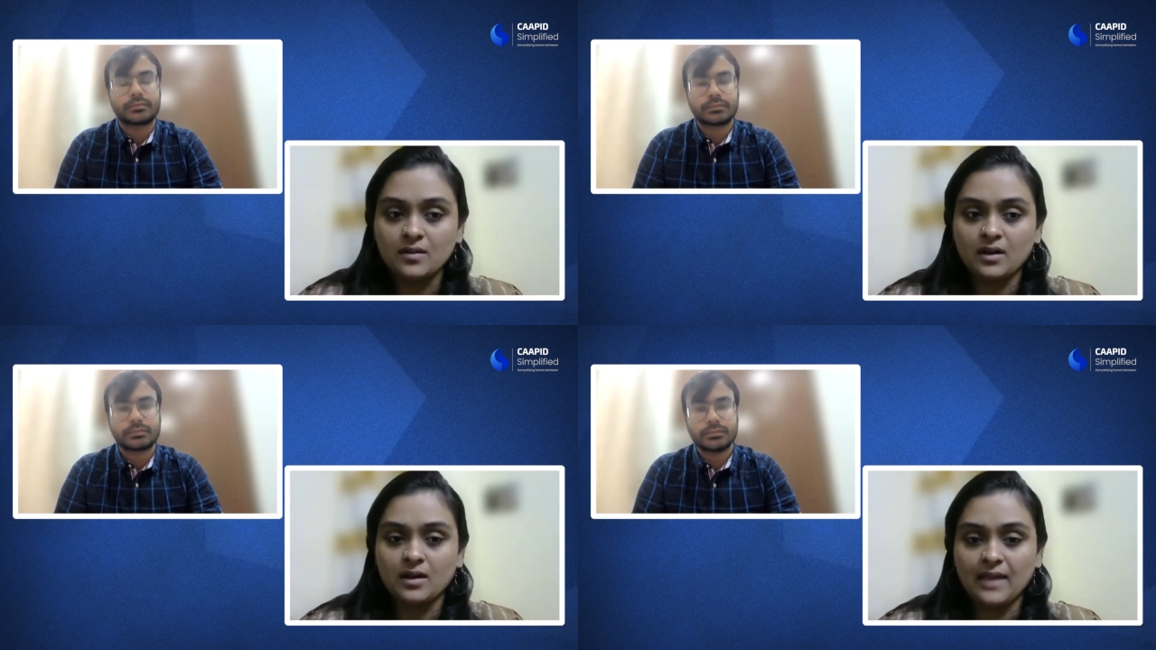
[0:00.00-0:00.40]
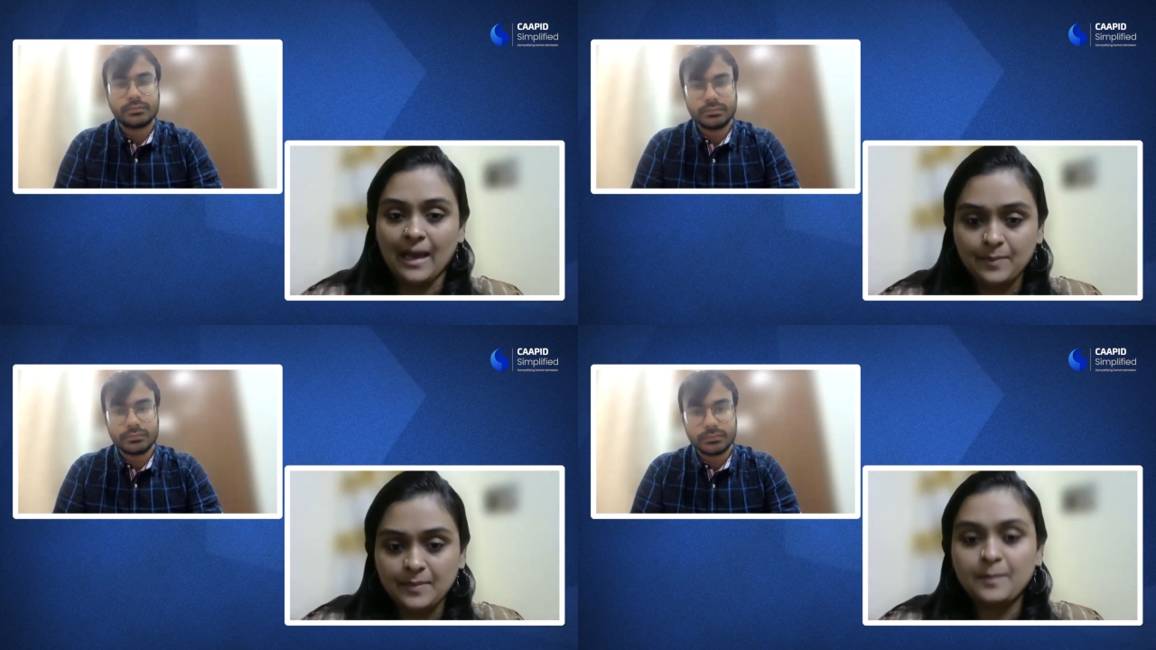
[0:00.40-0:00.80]
Speaker 1: uh,
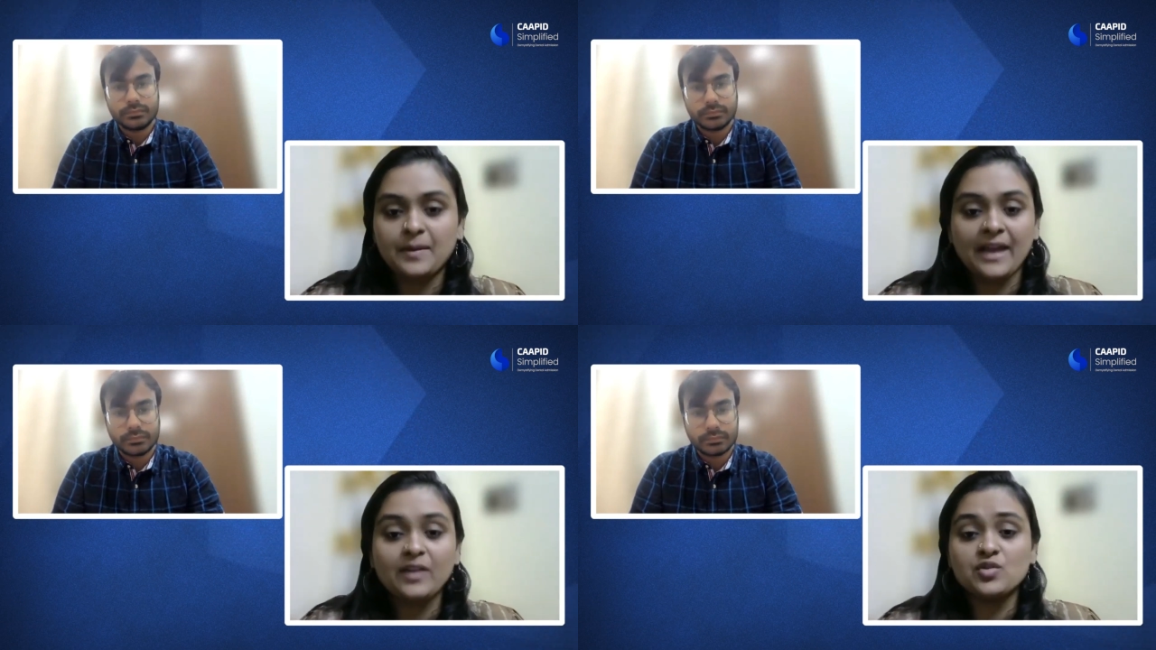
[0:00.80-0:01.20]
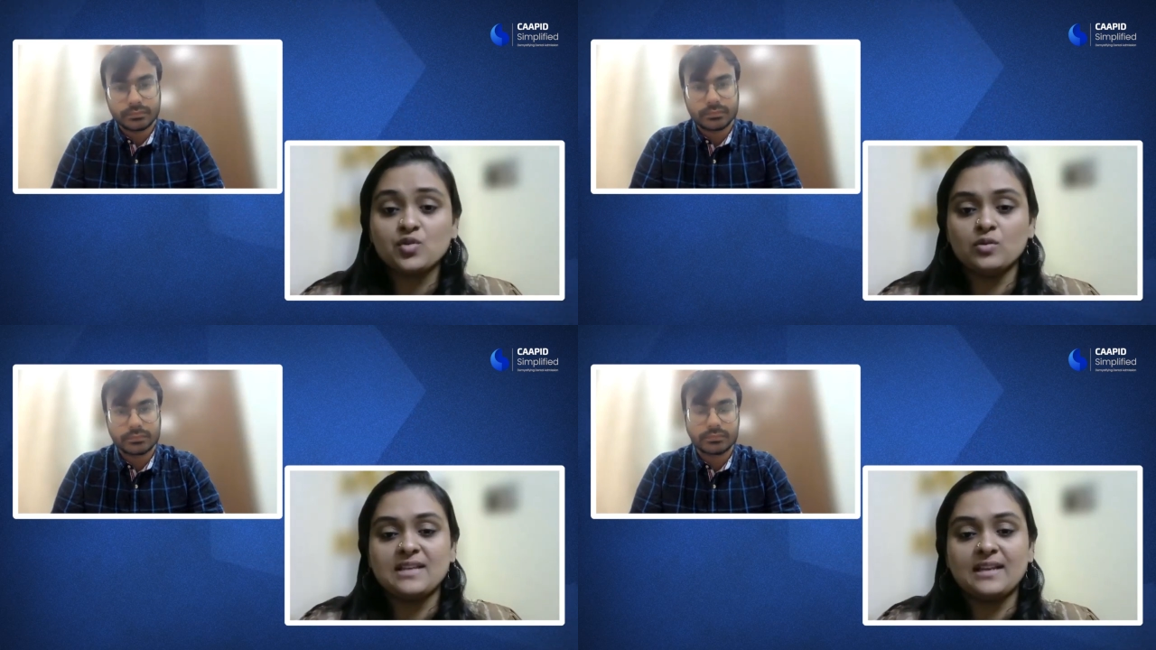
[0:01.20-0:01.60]
applying to
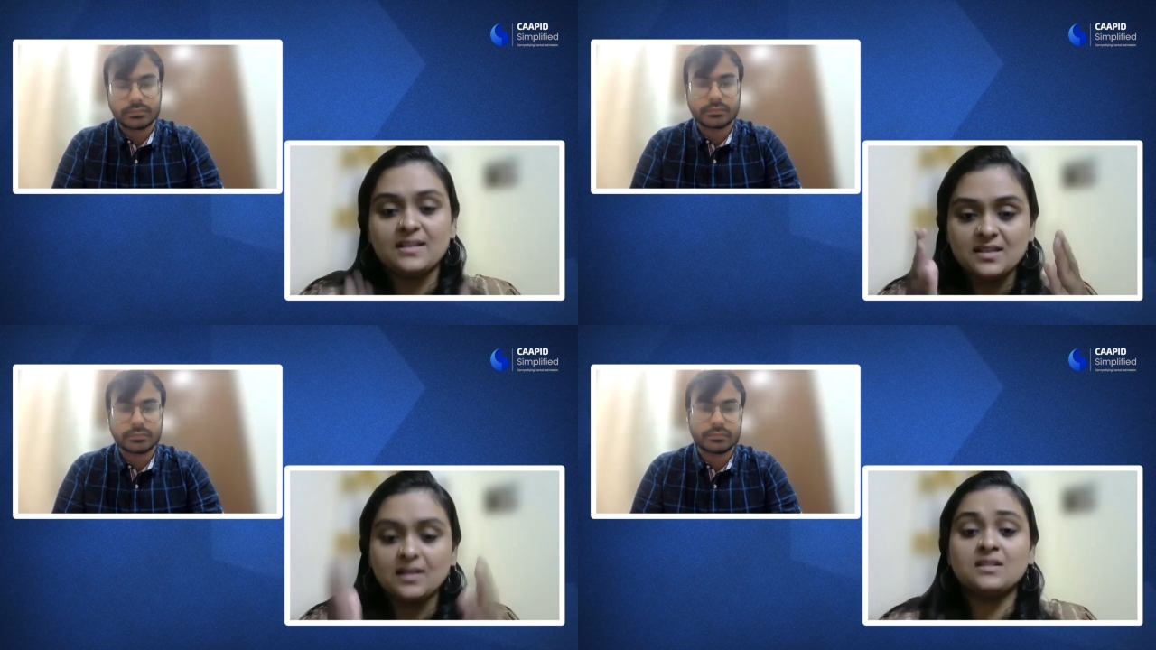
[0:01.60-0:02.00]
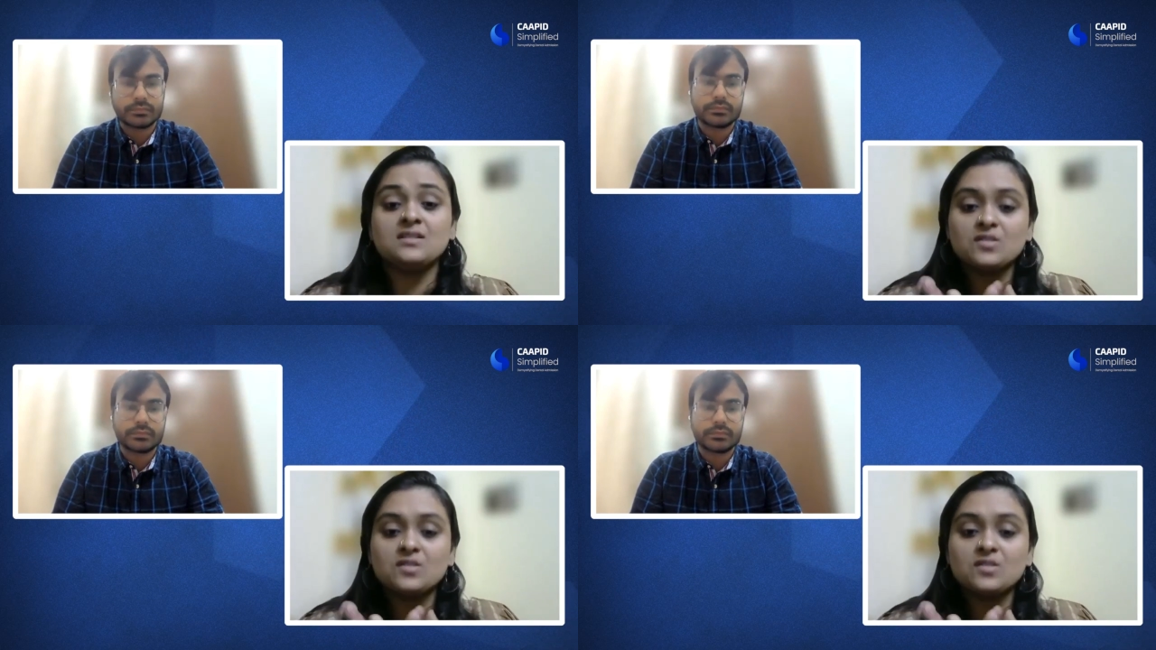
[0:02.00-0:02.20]
schools that a certain